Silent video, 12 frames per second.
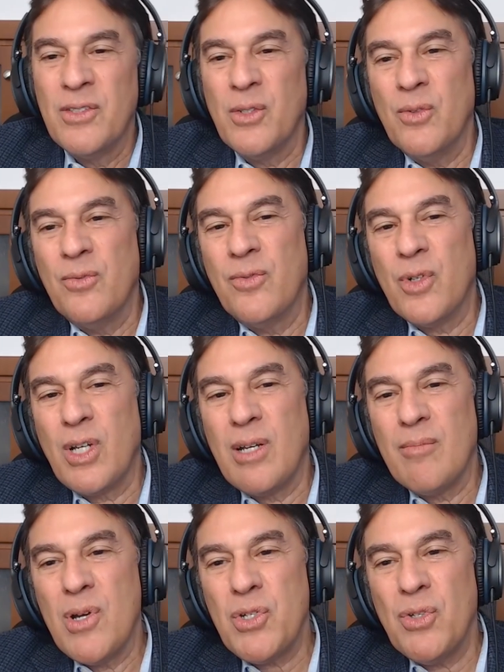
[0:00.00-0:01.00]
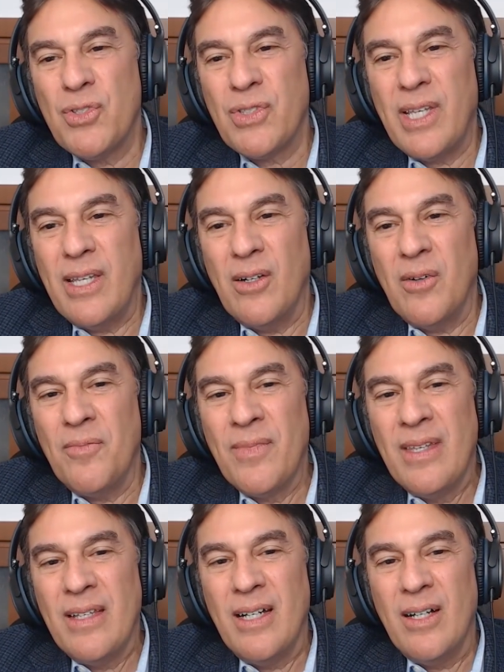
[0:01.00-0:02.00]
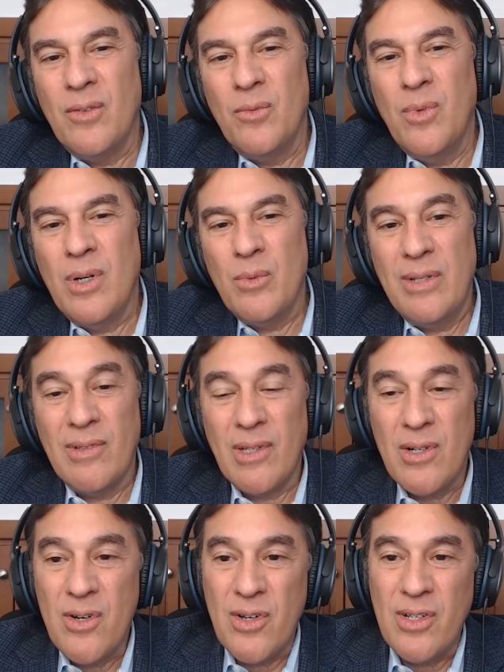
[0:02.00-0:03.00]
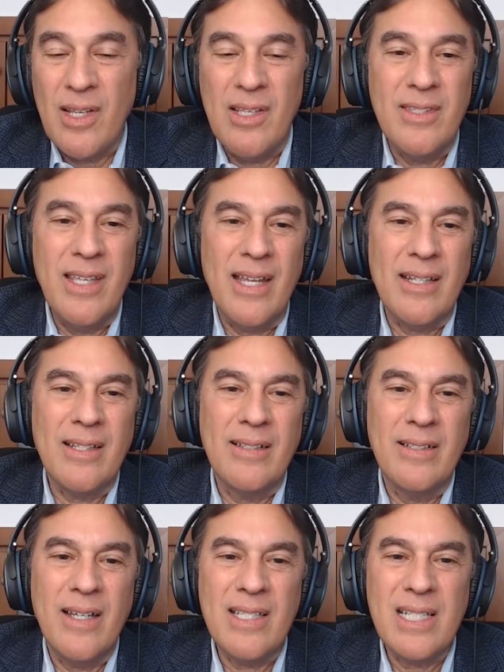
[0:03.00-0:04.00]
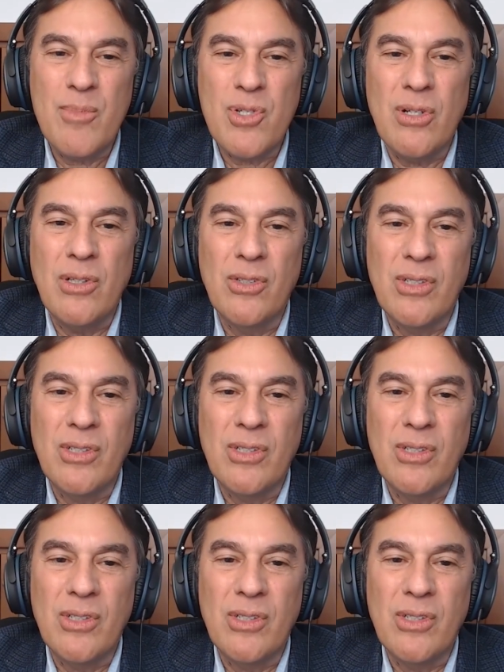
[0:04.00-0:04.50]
So for commercial scale, what we've learned is that customers are